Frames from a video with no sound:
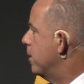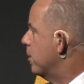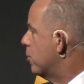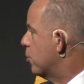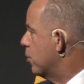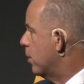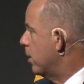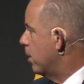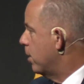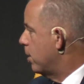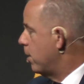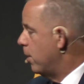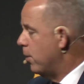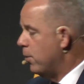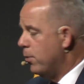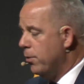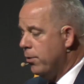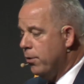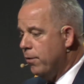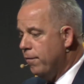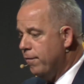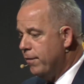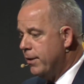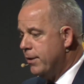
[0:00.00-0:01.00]
Digital
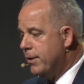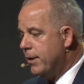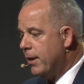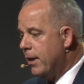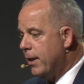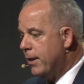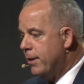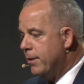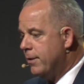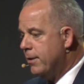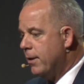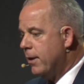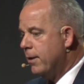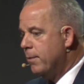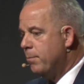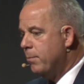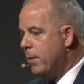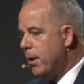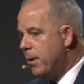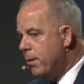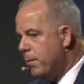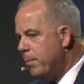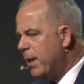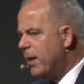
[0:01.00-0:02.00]
clone of it, and
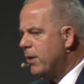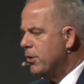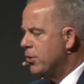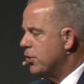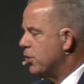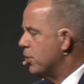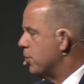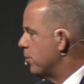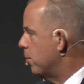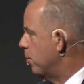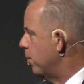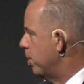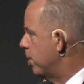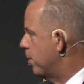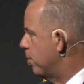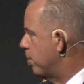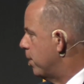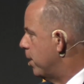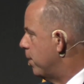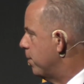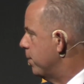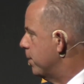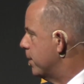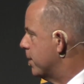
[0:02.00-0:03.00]
make a story
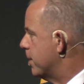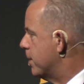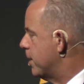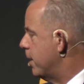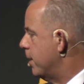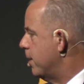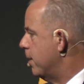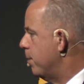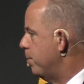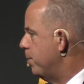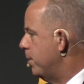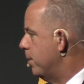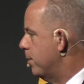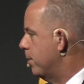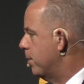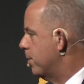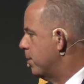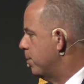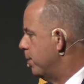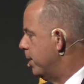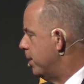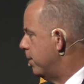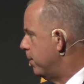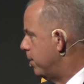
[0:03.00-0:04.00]
around it. Set up your
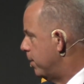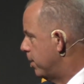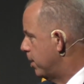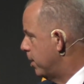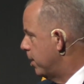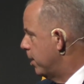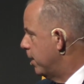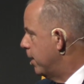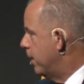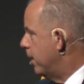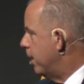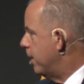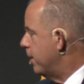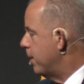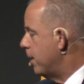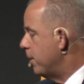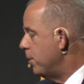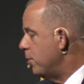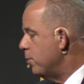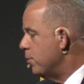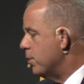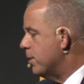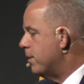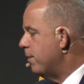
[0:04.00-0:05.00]
Twitter and
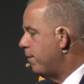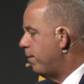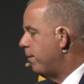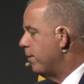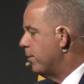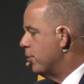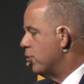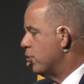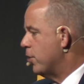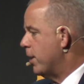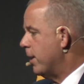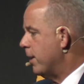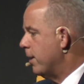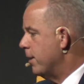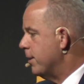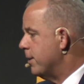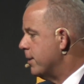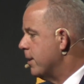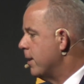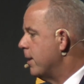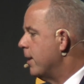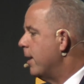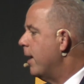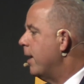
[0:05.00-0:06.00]
use different
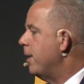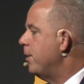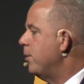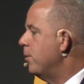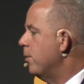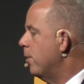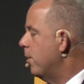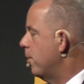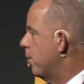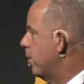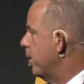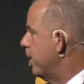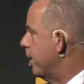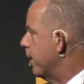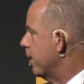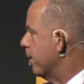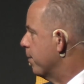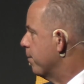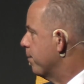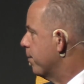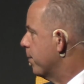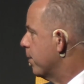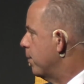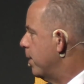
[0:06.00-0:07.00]
channels, and you're learning.
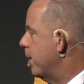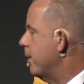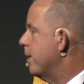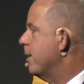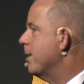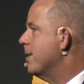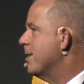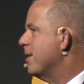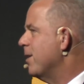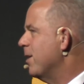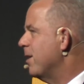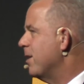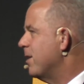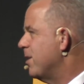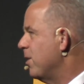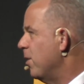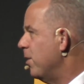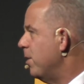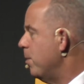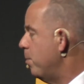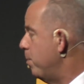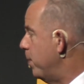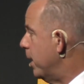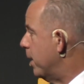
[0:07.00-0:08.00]
Right? It's
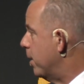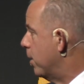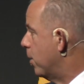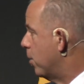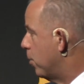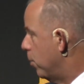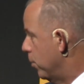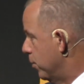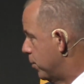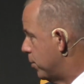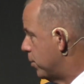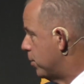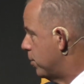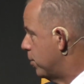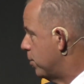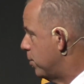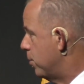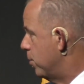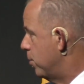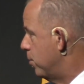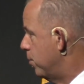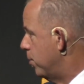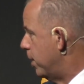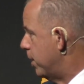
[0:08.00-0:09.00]
not a big cost
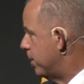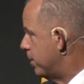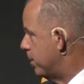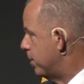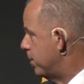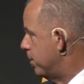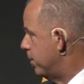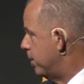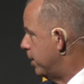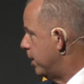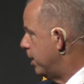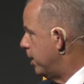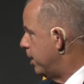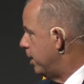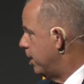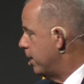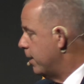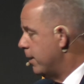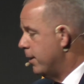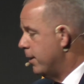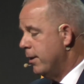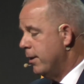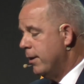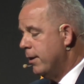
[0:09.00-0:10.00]
to do that today,
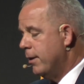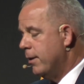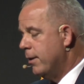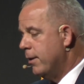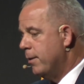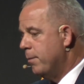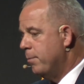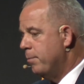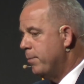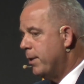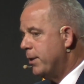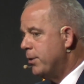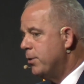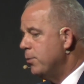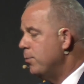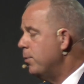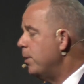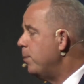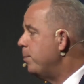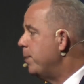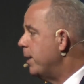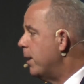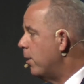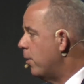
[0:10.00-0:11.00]
but you
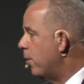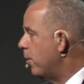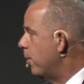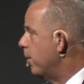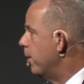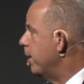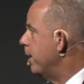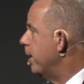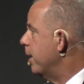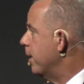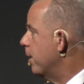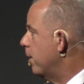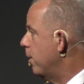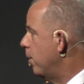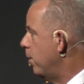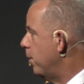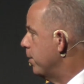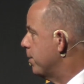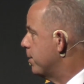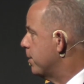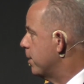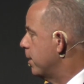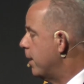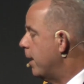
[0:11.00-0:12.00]
will be learning a
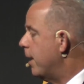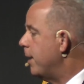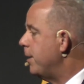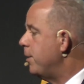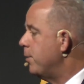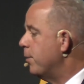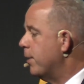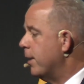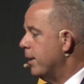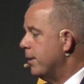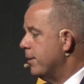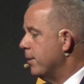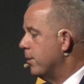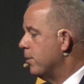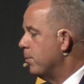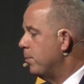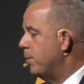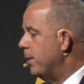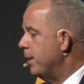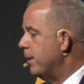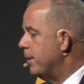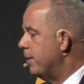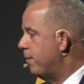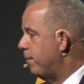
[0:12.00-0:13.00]
lot, and you get a
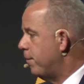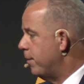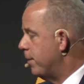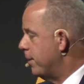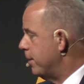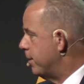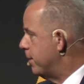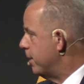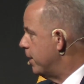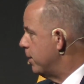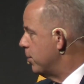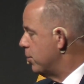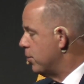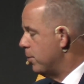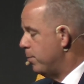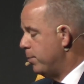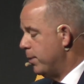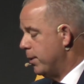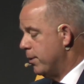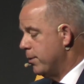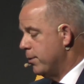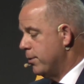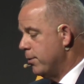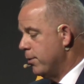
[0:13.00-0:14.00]
complete different attention
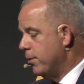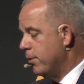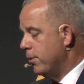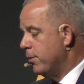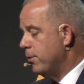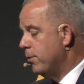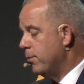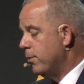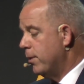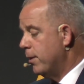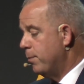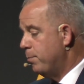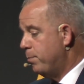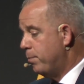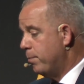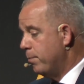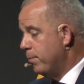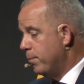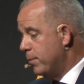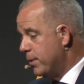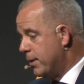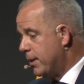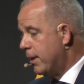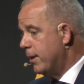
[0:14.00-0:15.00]
because you're not only
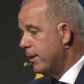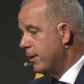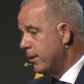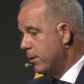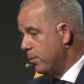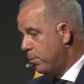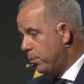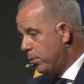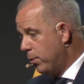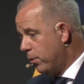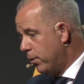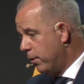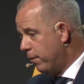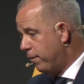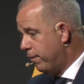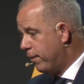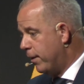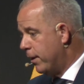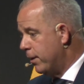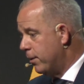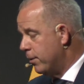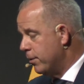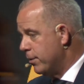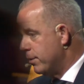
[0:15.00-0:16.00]
selling the
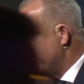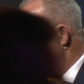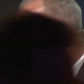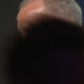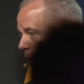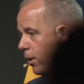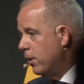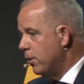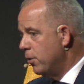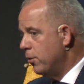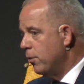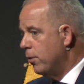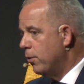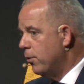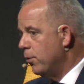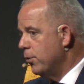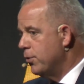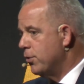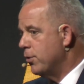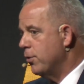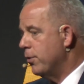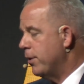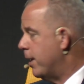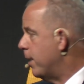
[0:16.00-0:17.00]
purifiers, you're
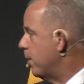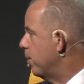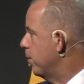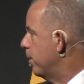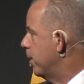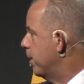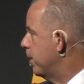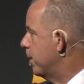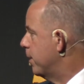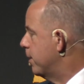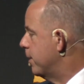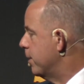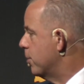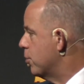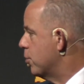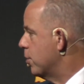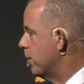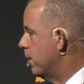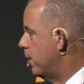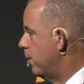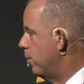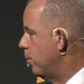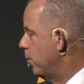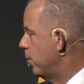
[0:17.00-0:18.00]
also now in a
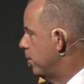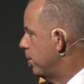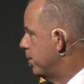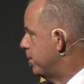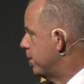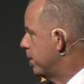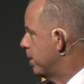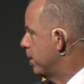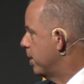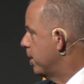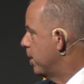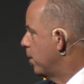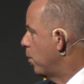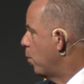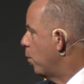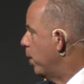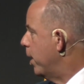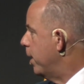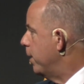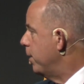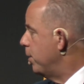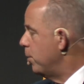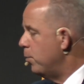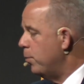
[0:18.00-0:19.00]
digital world
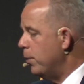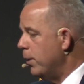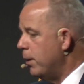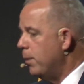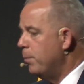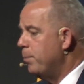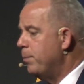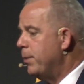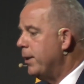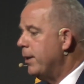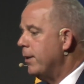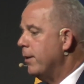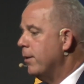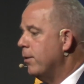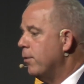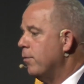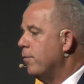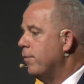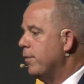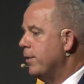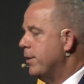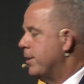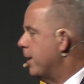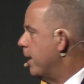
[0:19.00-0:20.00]
where you will be
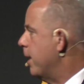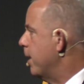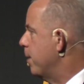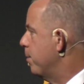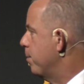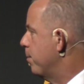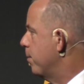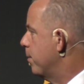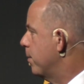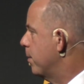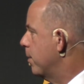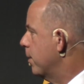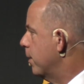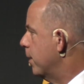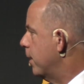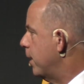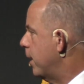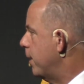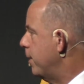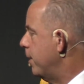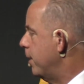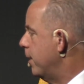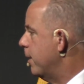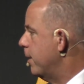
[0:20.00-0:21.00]
over time
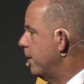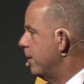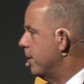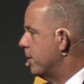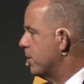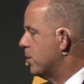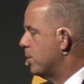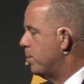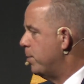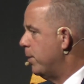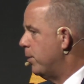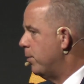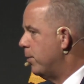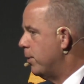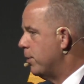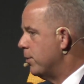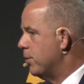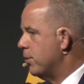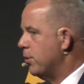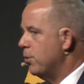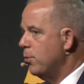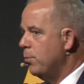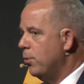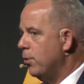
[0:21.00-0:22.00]
getting an
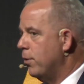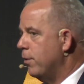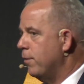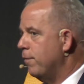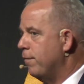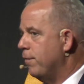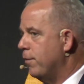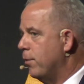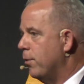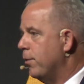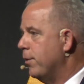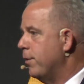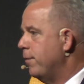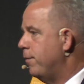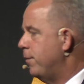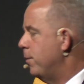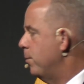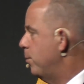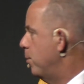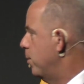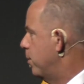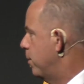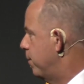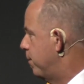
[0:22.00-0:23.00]
experience you wouldn't have got if you
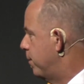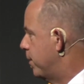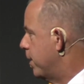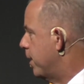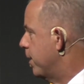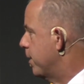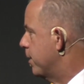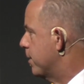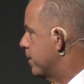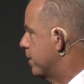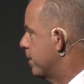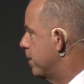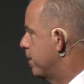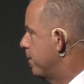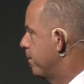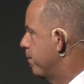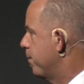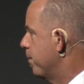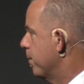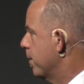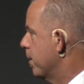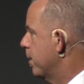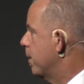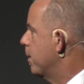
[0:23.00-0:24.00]
wouldn't have done it.
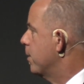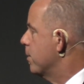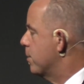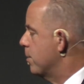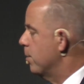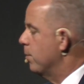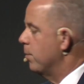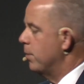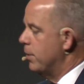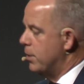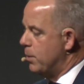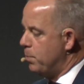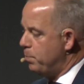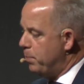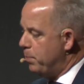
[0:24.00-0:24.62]
So it's